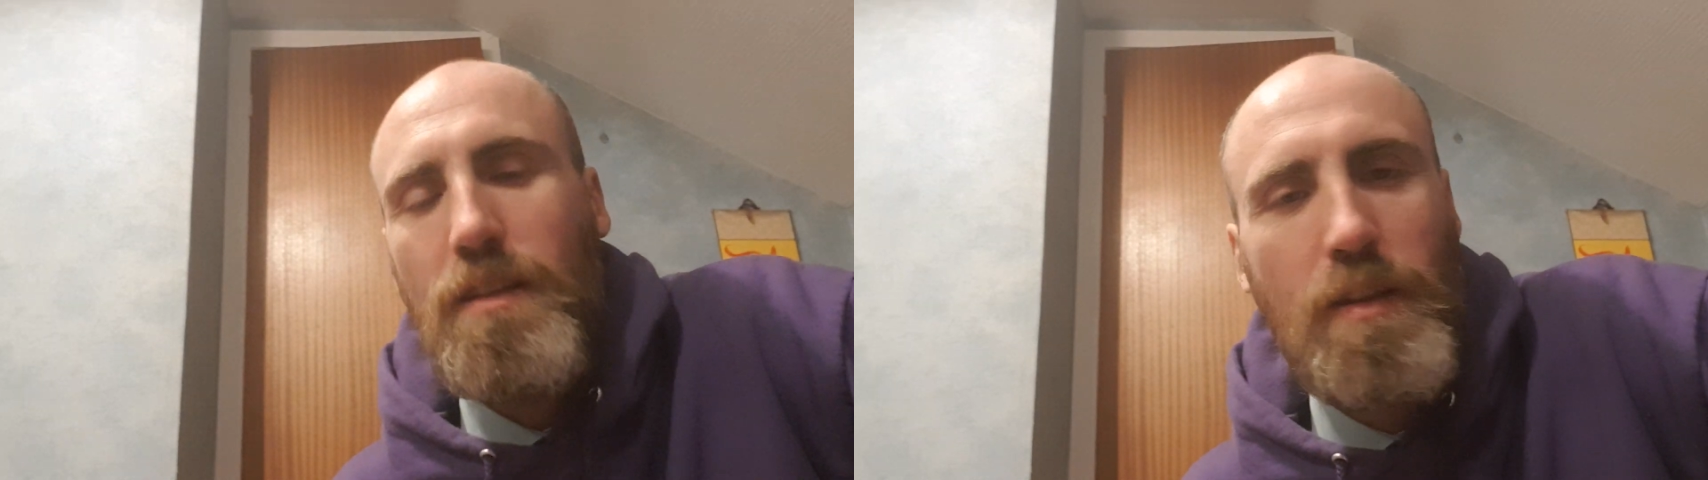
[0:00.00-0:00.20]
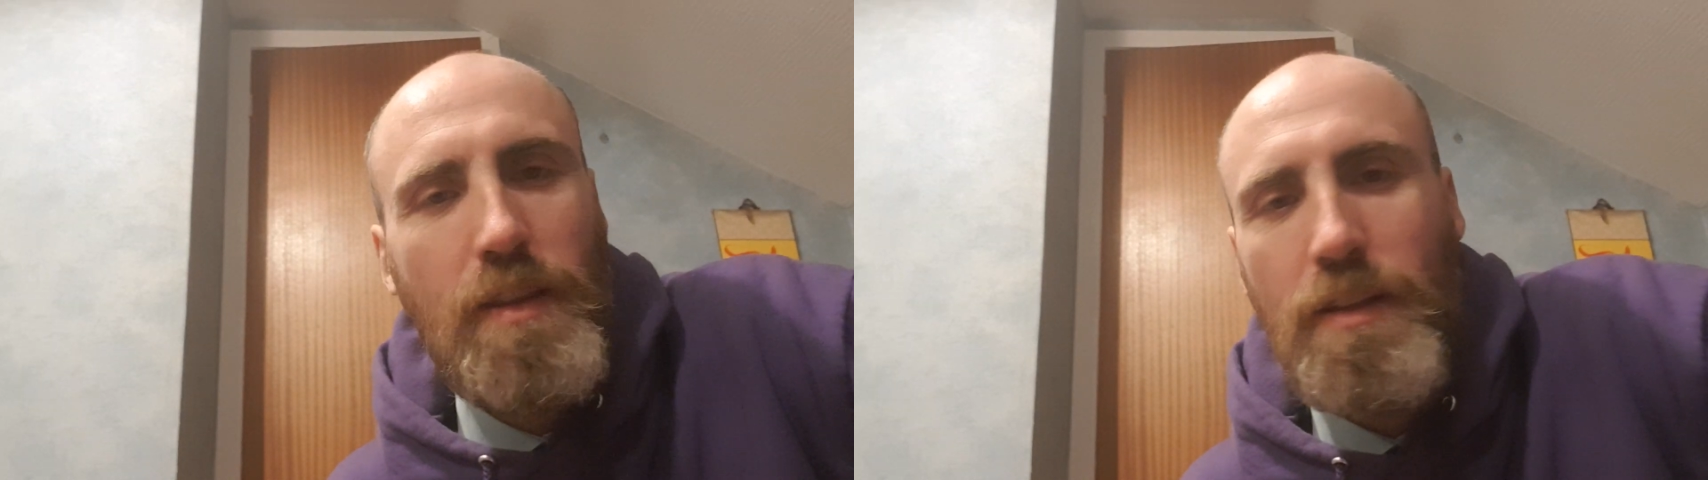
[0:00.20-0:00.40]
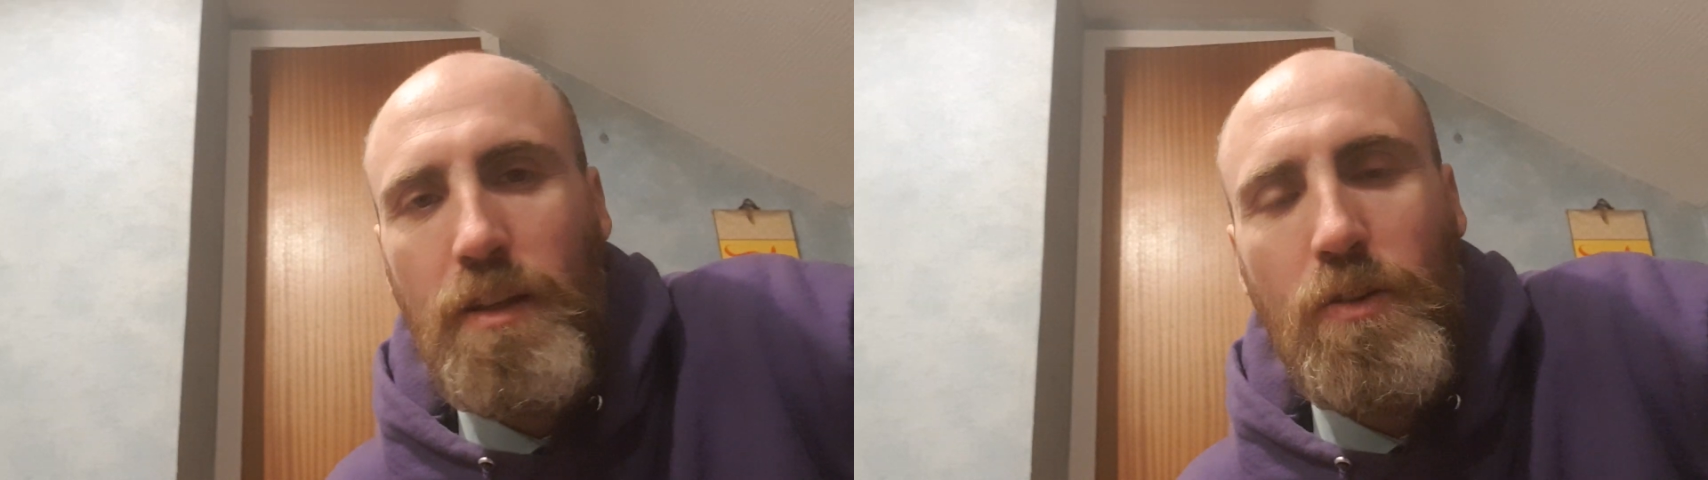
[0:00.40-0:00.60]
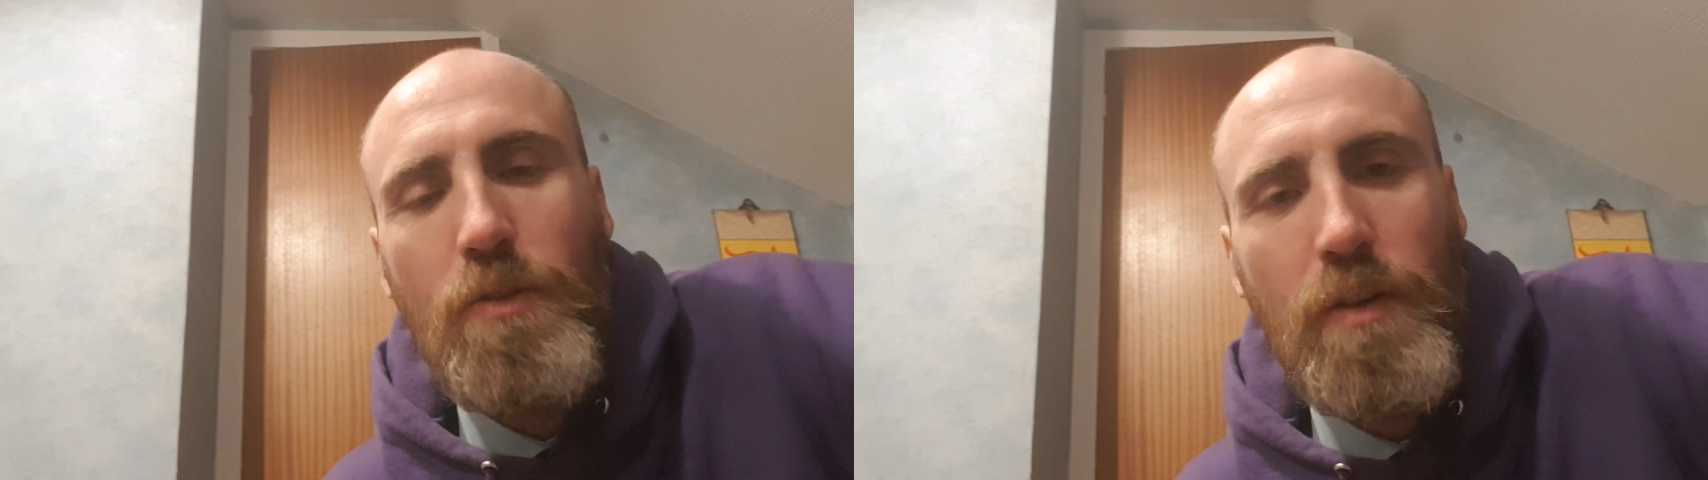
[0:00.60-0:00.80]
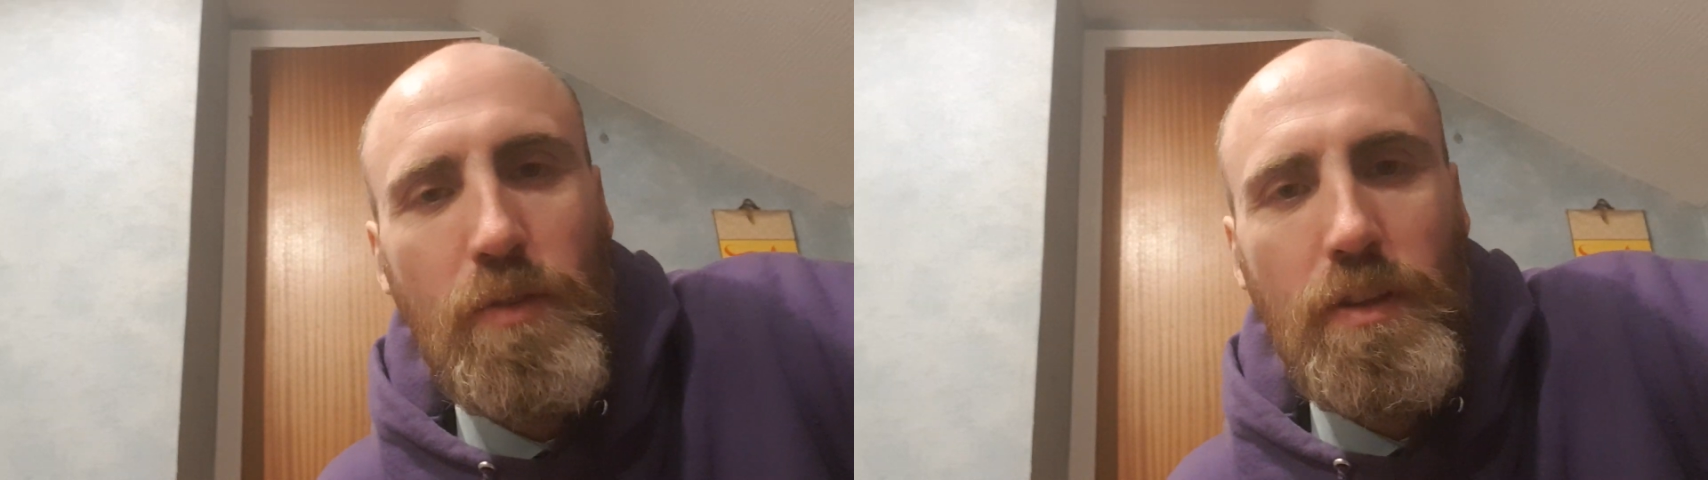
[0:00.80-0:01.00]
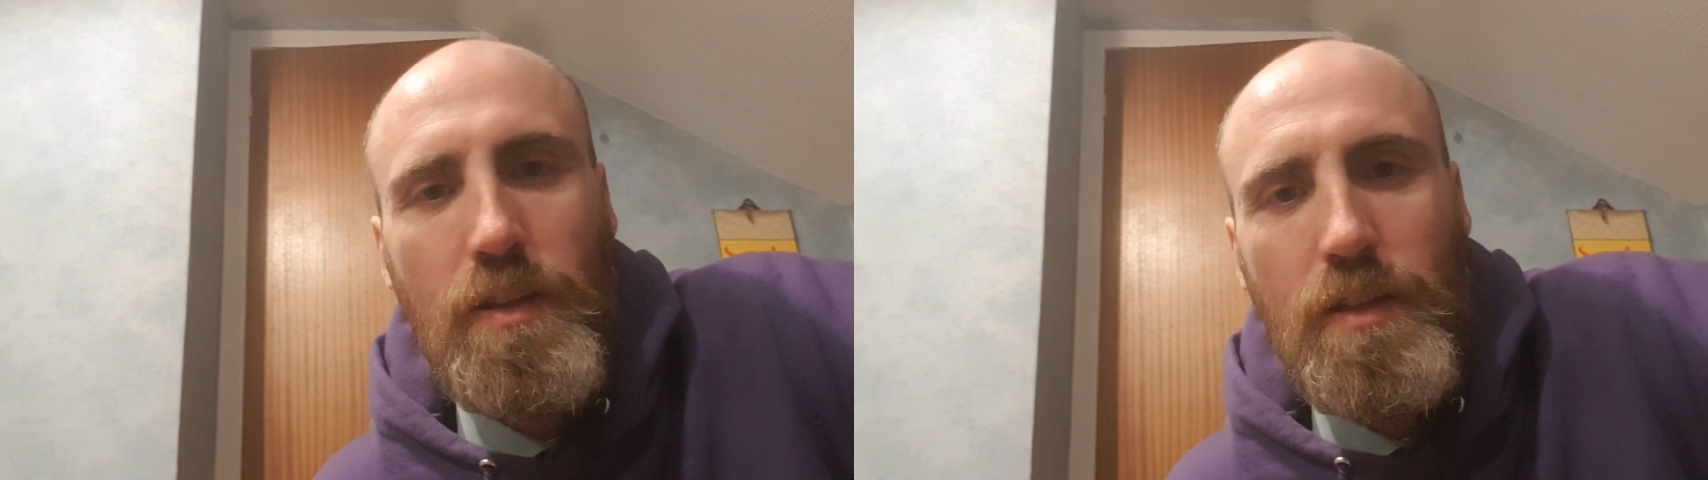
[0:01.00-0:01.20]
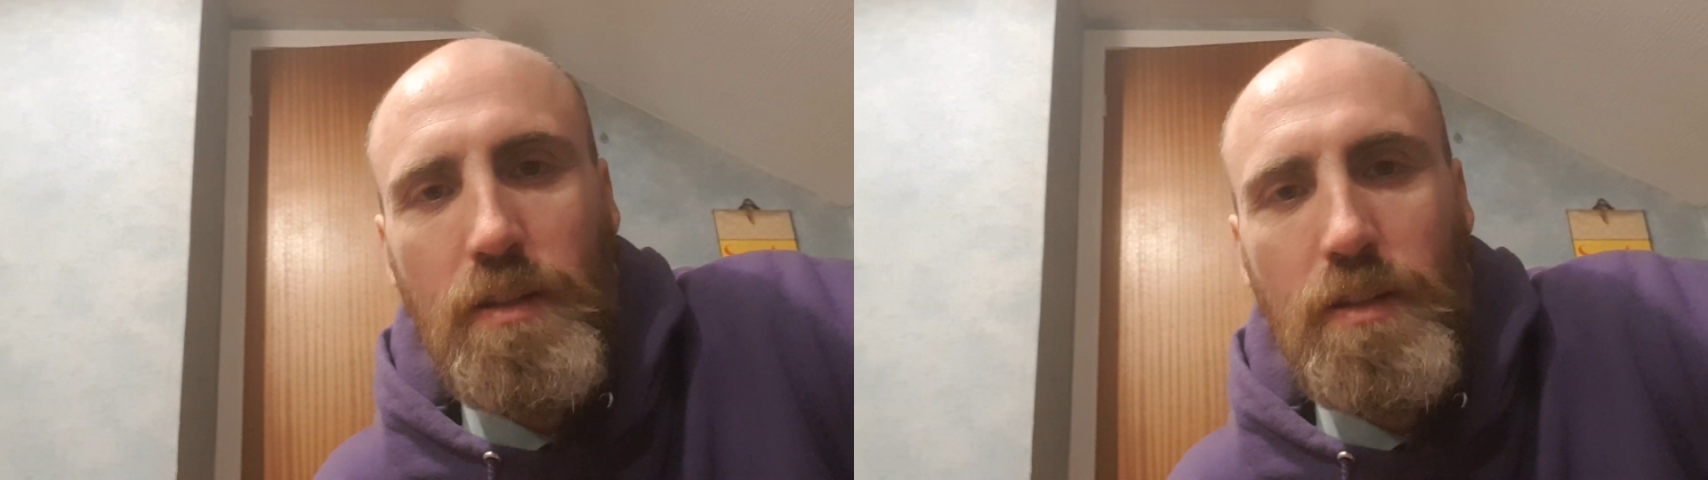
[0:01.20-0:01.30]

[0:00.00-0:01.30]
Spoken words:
They think they know everything.